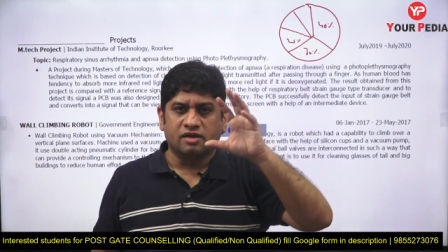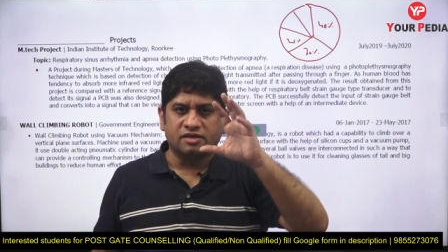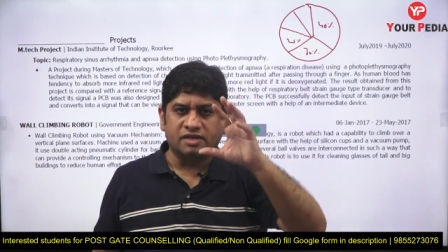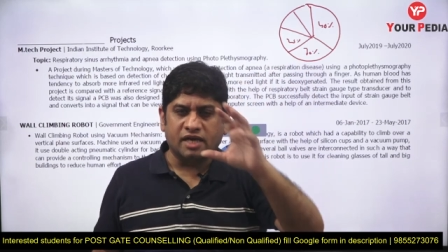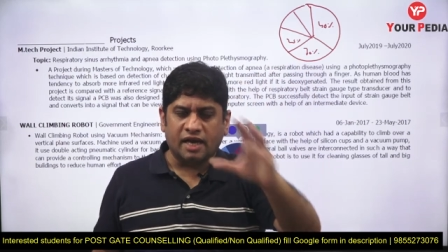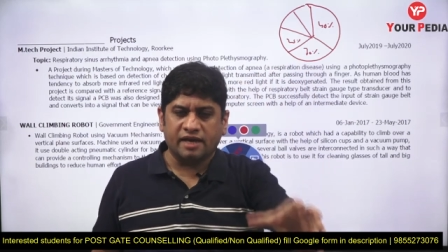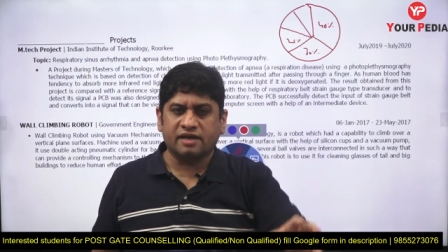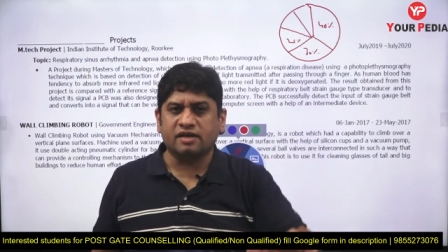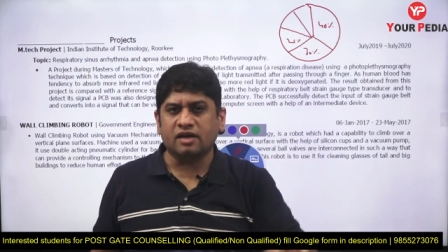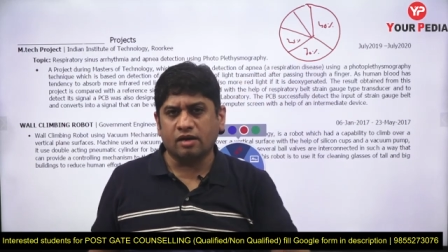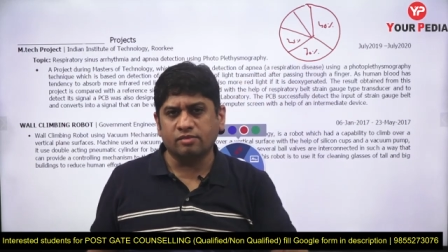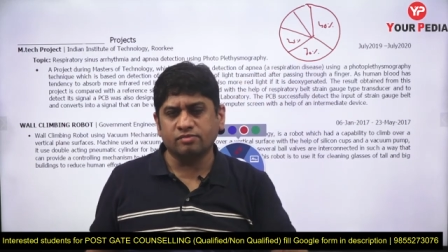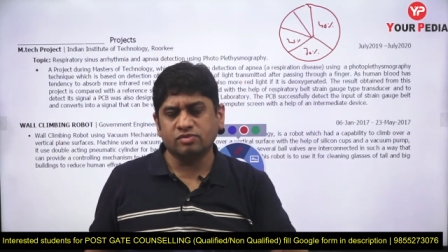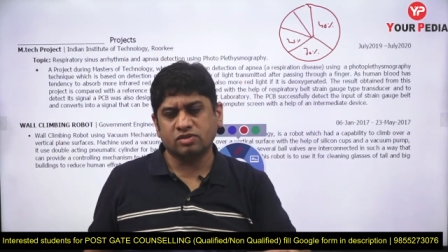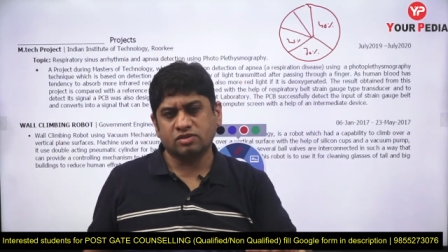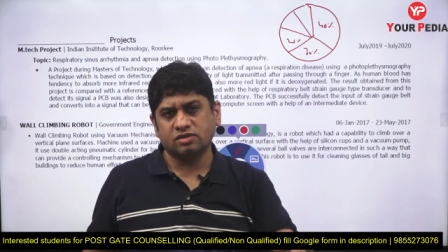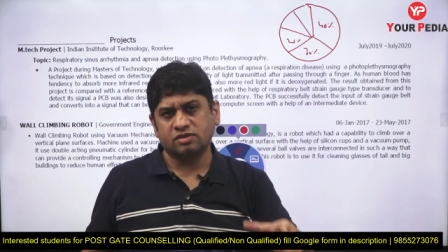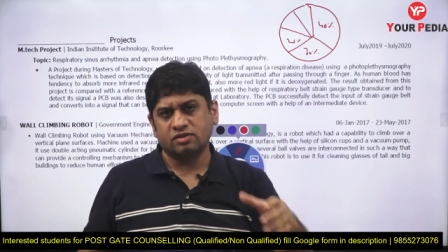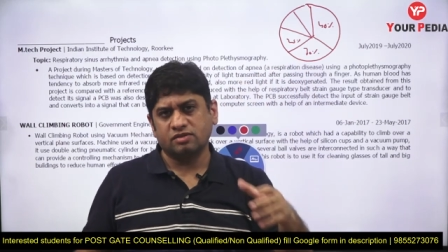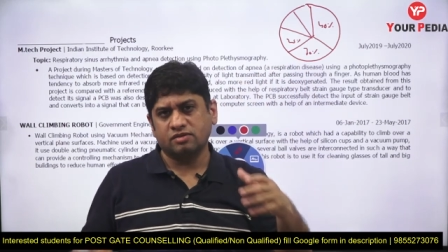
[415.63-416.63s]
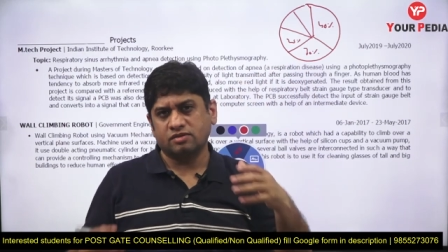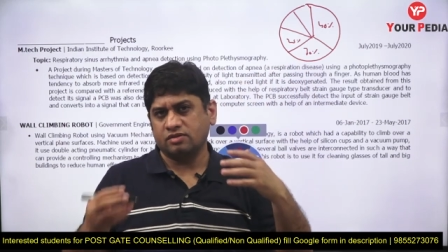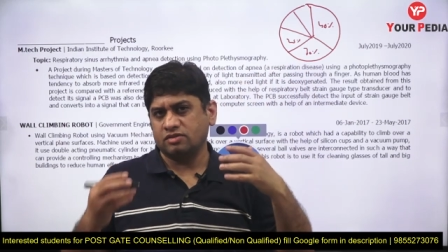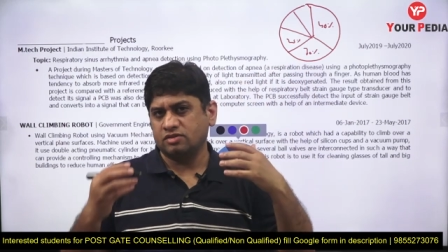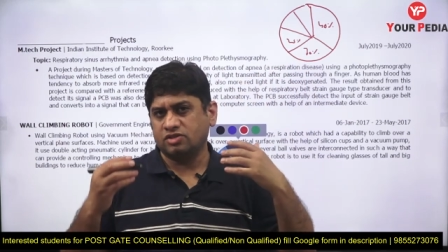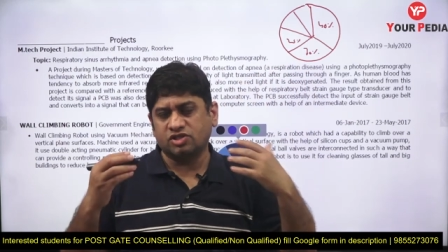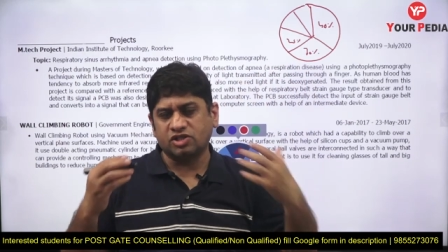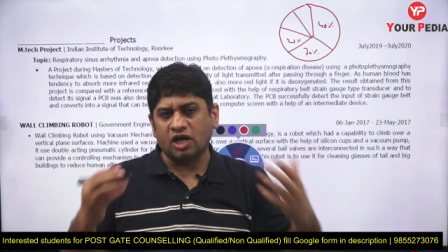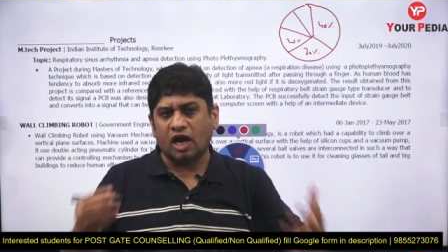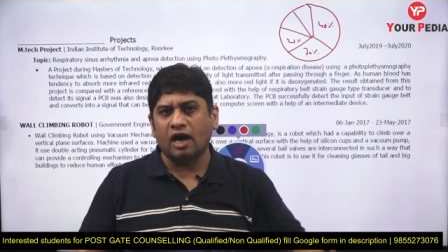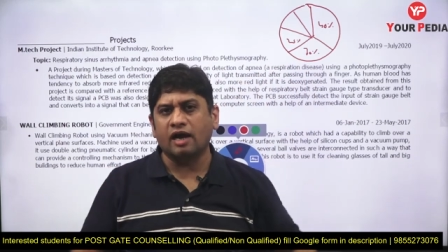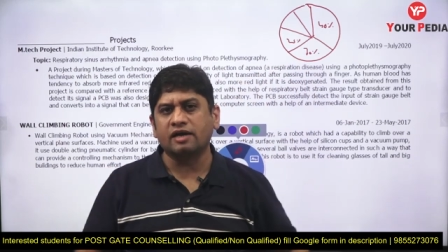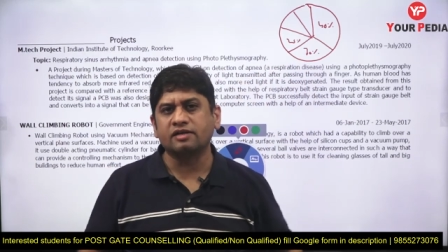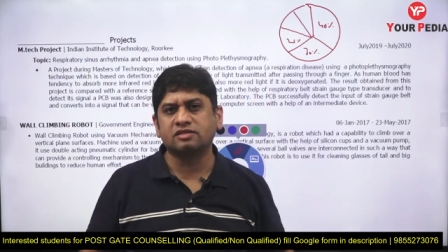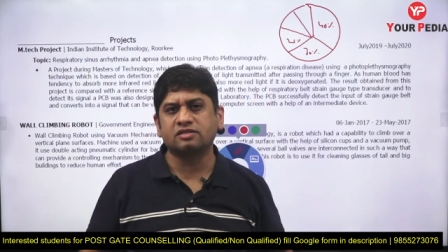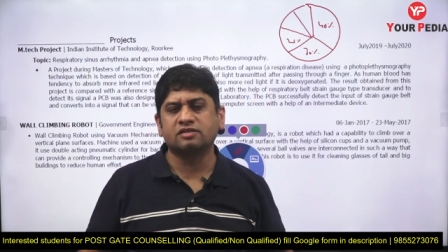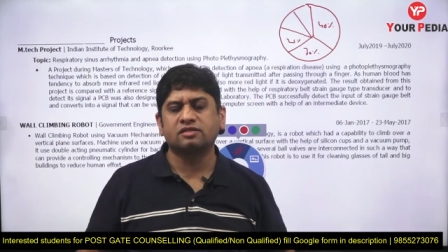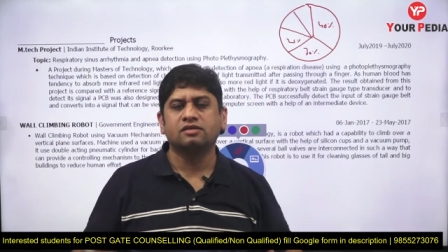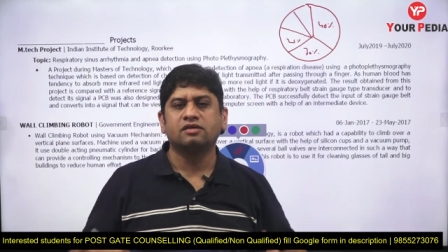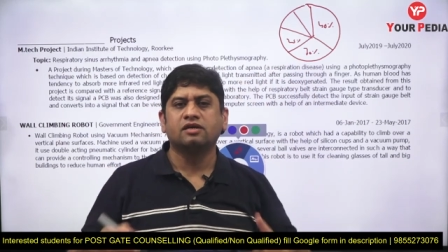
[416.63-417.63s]
diagrams, charts,
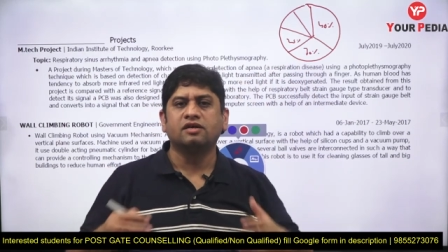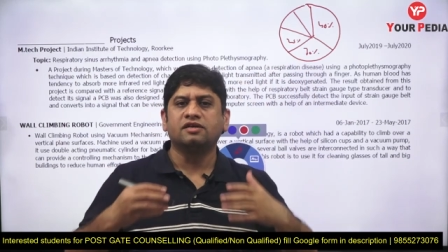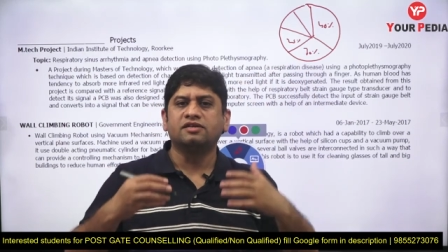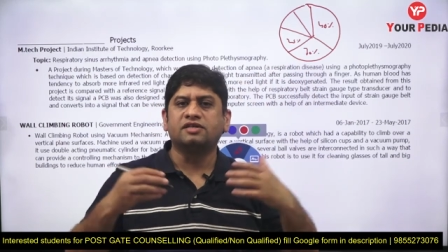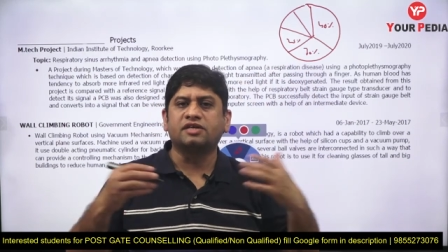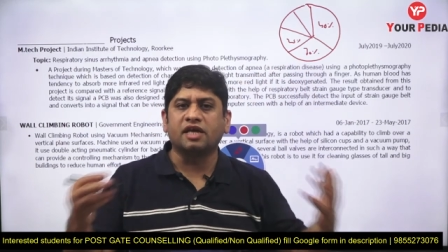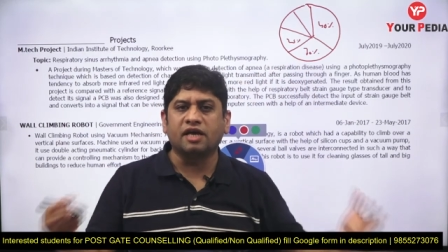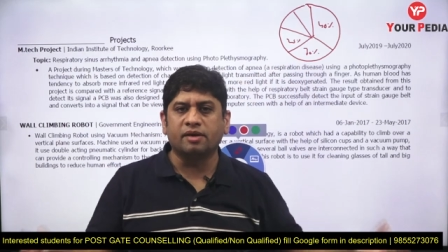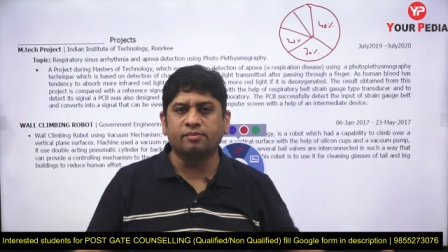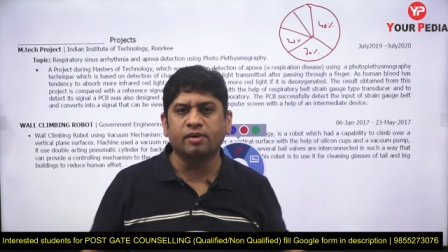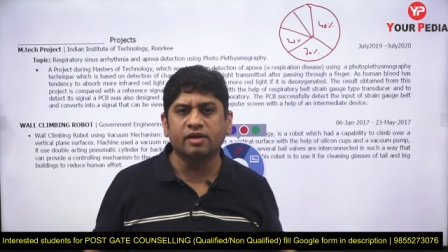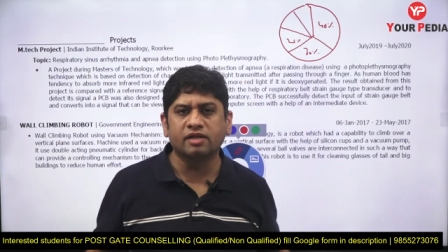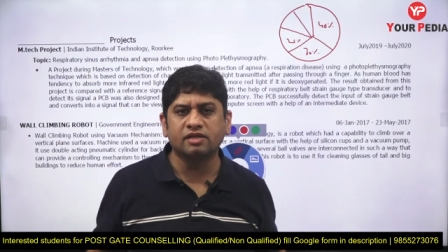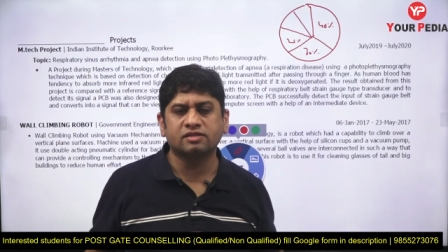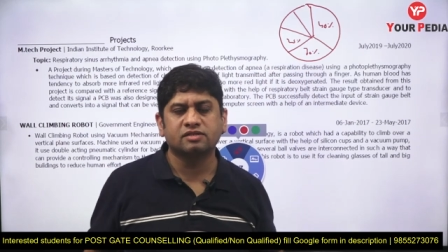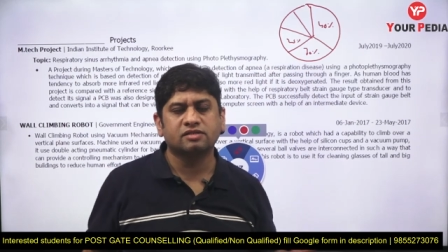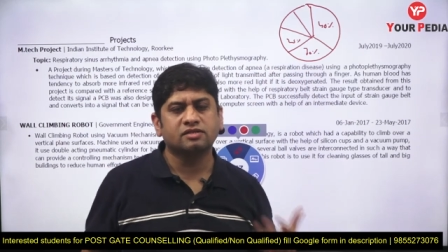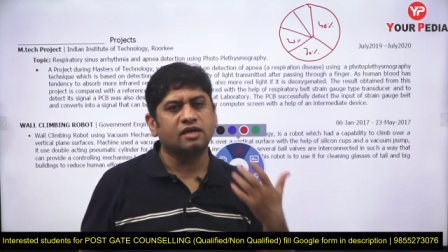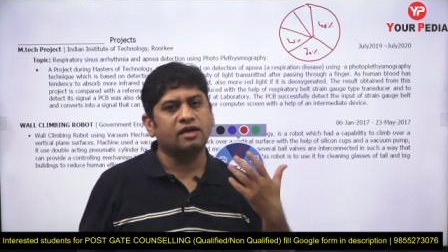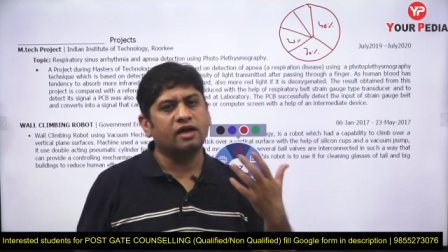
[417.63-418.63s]
tables